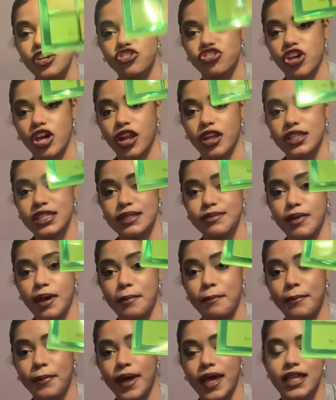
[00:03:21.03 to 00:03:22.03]
Shout out to my
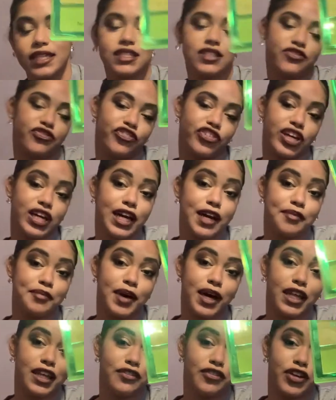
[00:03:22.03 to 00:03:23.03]
best friend
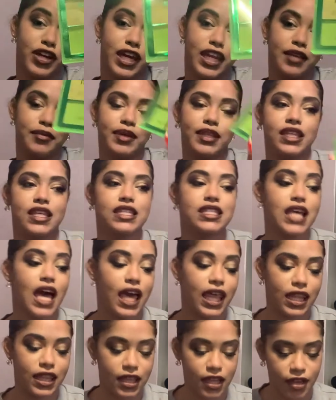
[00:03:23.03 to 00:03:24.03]
Kamani for getting me this. I
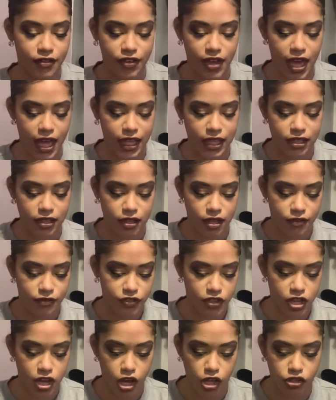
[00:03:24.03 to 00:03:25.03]
love it. I love the
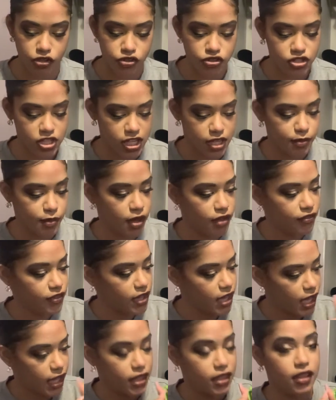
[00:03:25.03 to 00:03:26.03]
color scheme of it.
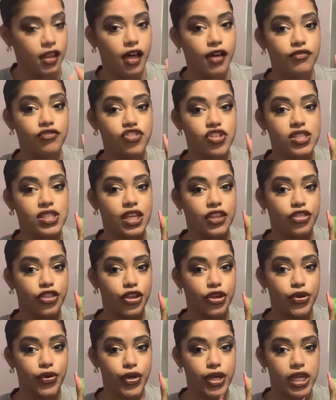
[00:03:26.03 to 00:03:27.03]
I love just like the
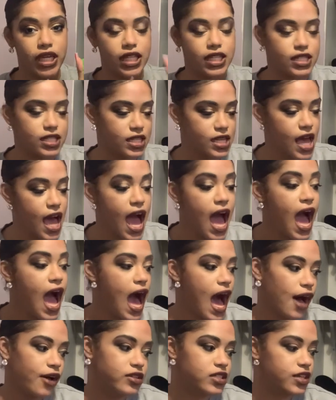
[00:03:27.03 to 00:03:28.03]
greens and
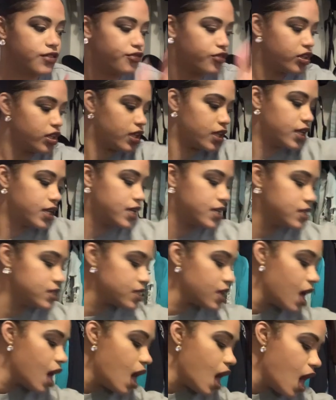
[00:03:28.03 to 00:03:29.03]
how different it is.
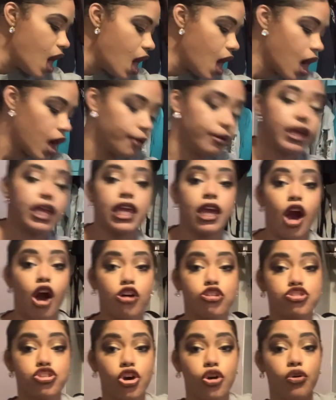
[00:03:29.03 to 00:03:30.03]
Um, he
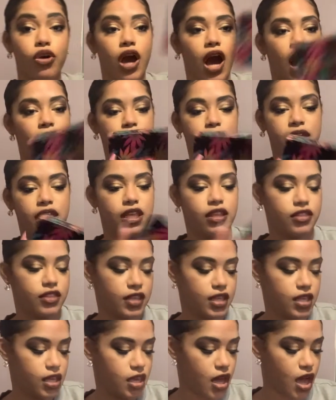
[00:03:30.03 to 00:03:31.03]
also got me
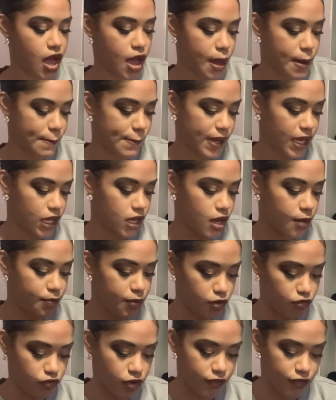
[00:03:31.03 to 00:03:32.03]
the Makeup
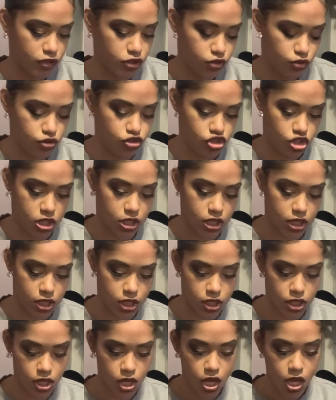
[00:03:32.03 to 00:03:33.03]

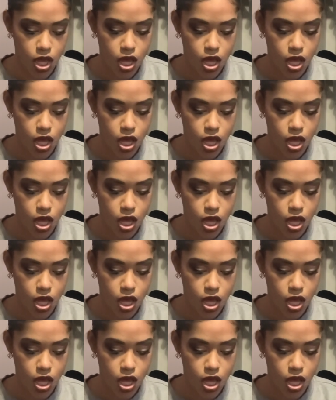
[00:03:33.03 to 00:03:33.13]
Revolution